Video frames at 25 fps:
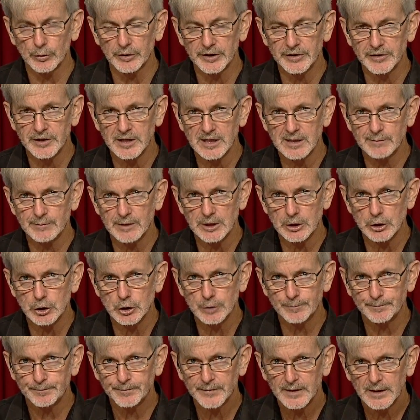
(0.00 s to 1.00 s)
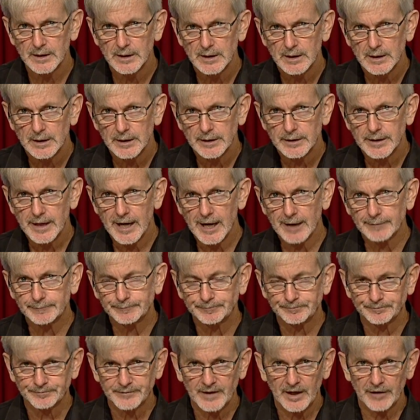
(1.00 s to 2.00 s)
were in the image. Now,
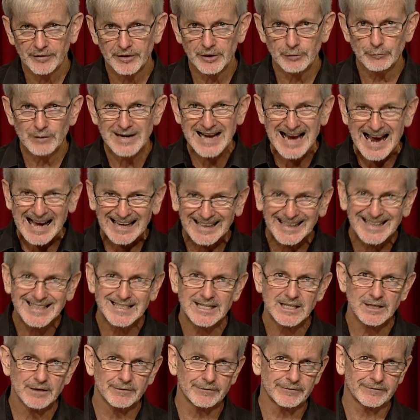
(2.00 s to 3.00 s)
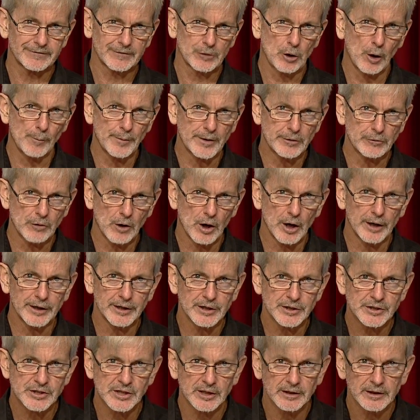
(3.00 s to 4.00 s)
the reality of copyright
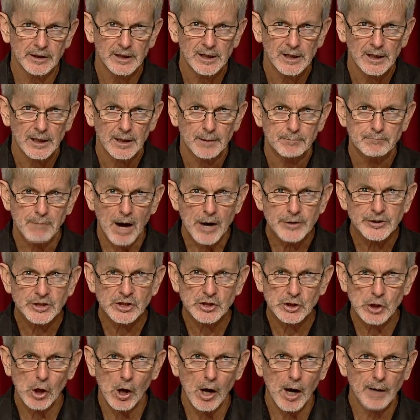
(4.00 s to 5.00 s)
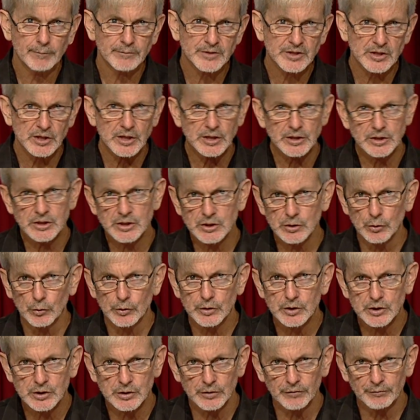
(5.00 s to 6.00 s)
is that most times these
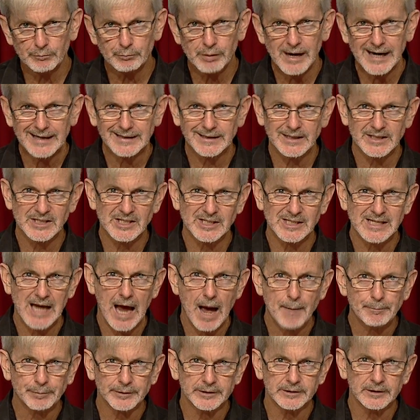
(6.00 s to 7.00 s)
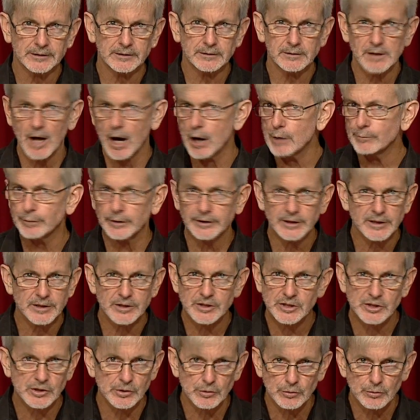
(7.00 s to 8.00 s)
sorts of practices happen and nobody
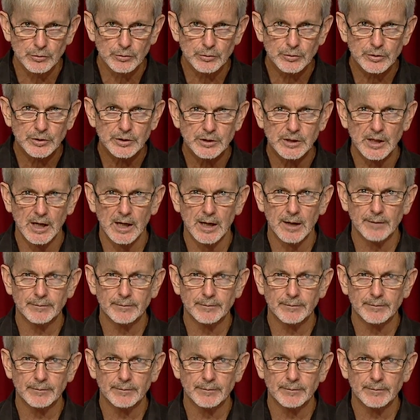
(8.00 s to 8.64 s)
sues,